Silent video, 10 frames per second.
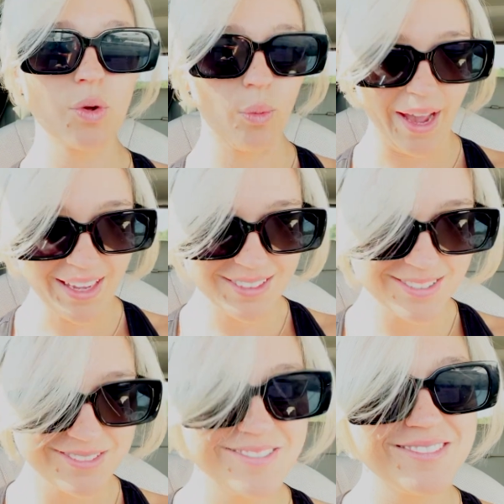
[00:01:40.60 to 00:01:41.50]
wet,
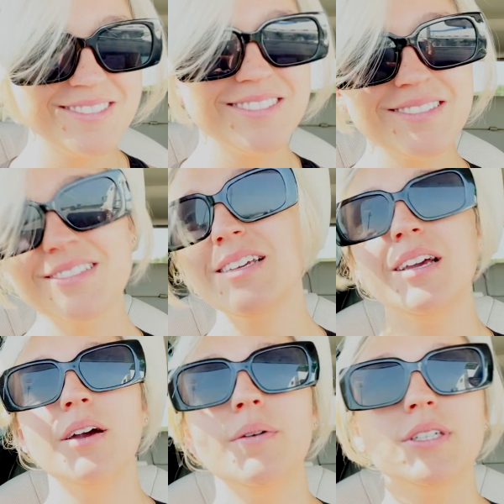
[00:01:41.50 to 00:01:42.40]

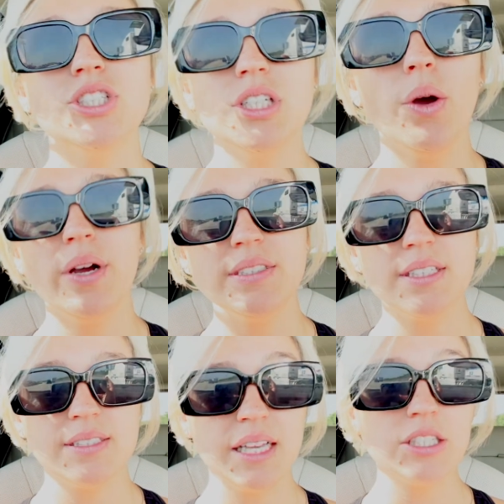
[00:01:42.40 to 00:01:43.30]
which she always
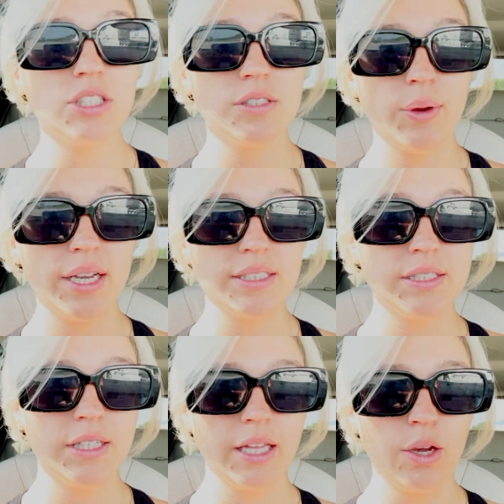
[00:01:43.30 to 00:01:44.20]
does that just so I can
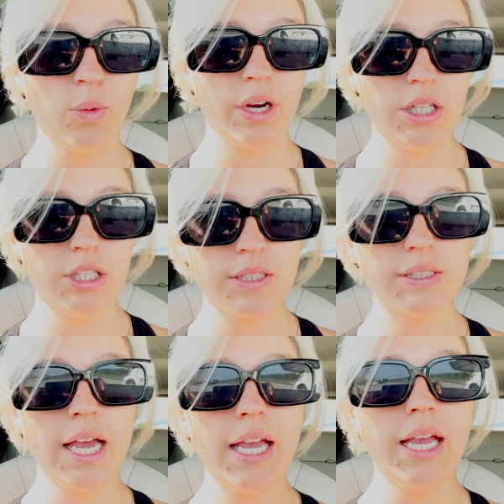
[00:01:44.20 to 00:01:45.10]
see like what it looks
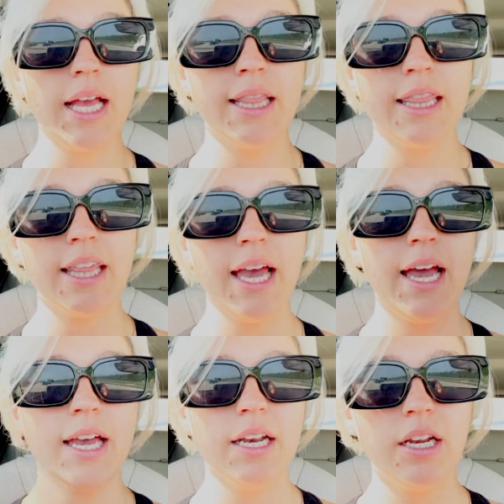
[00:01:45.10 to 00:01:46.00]
like, and
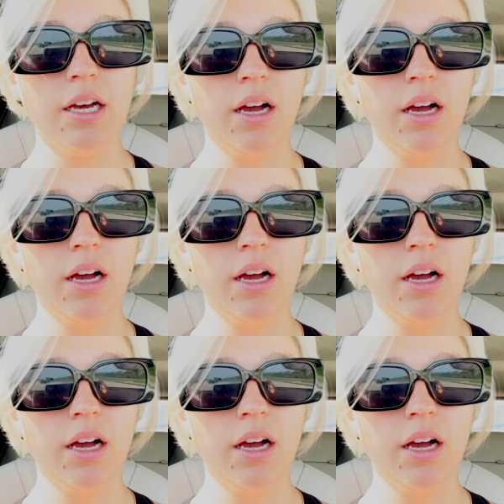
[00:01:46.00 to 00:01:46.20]
then